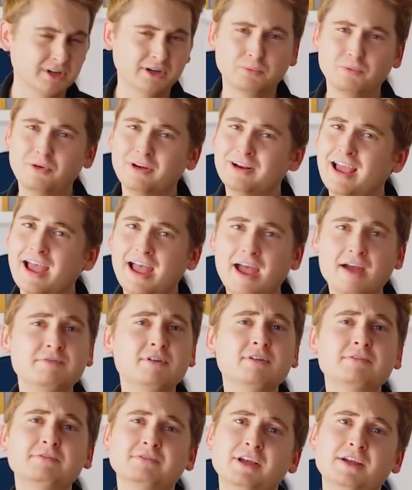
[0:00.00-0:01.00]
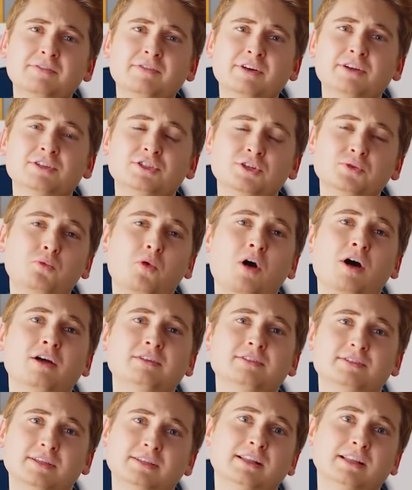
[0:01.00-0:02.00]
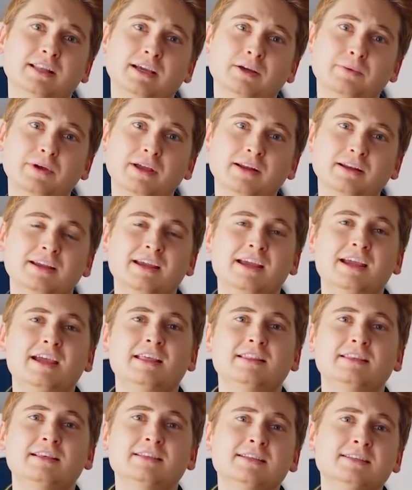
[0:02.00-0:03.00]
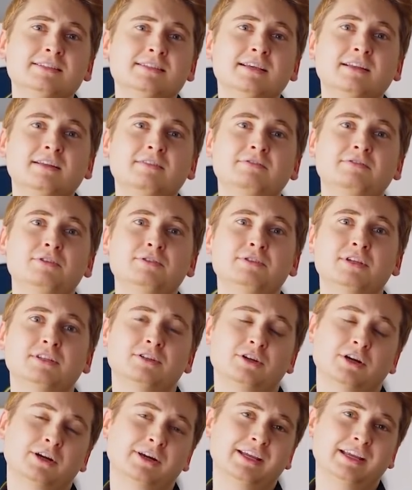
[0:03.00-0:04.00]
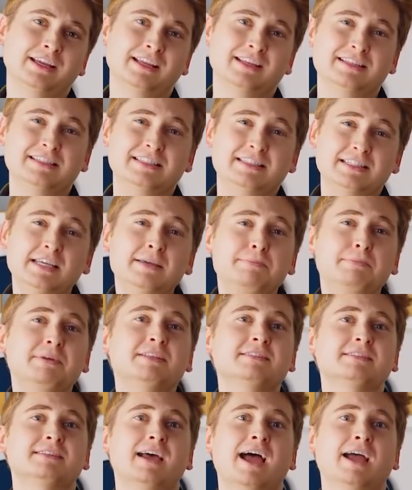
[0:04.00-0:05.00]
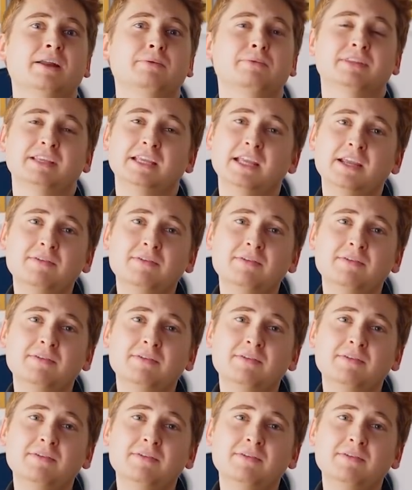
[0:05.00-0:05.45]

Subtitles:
or whatever flavorings you want to the liquid. This is going to infuse the turkey deep inside with